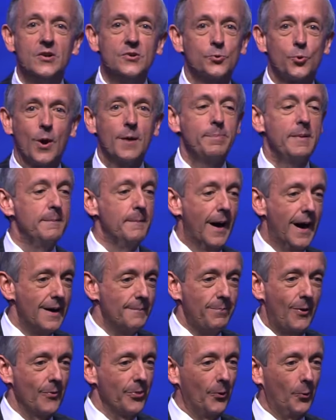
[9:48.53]
couldn't trip him
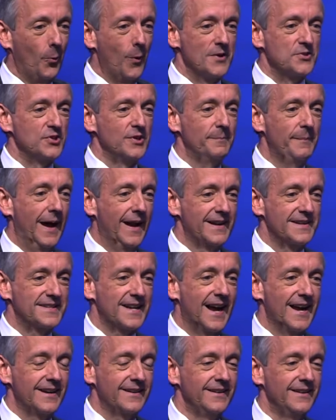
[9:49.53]
up on the question about
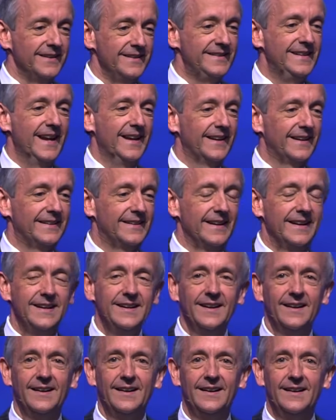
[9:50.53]
his
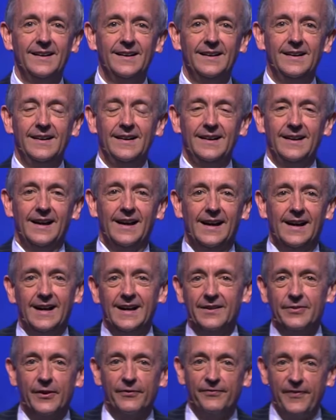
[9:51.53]
identity.
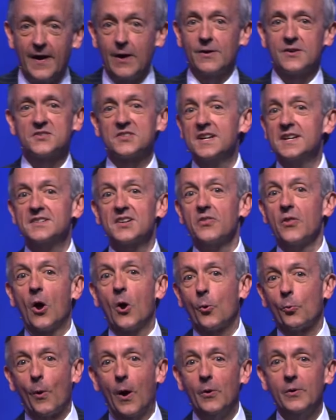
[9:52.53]
Uh, the Pharisees and
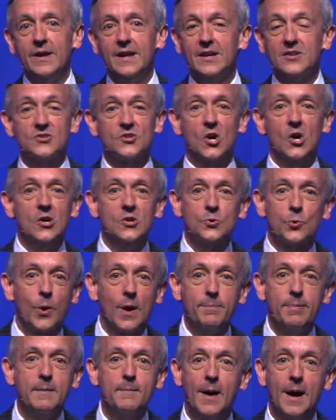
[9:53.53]
the Herodians couldn't
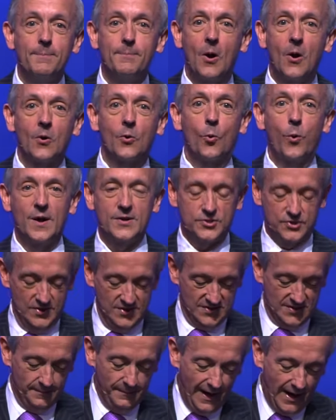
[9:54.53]
trip him up on
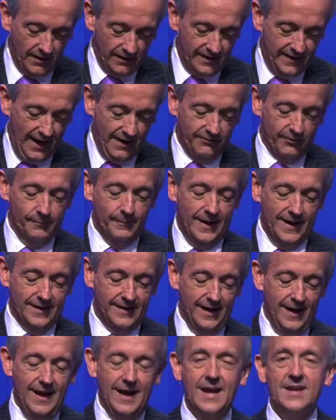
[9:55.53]
questions about
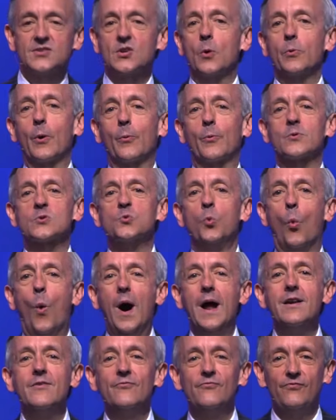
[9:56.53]
government, so there was
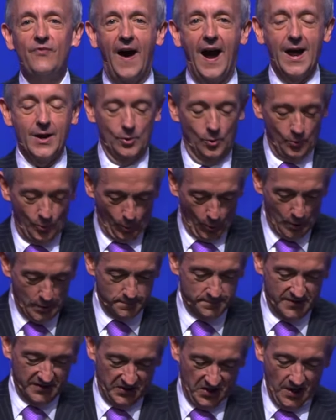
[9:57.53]
one final
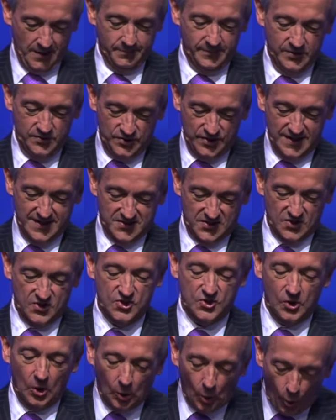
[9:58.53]
group to come to
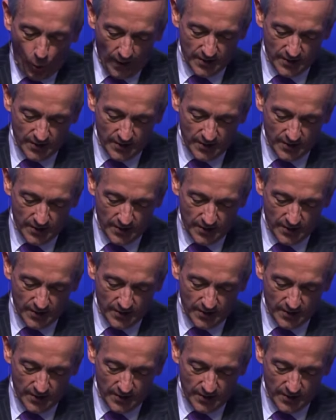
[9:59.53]
Jesus to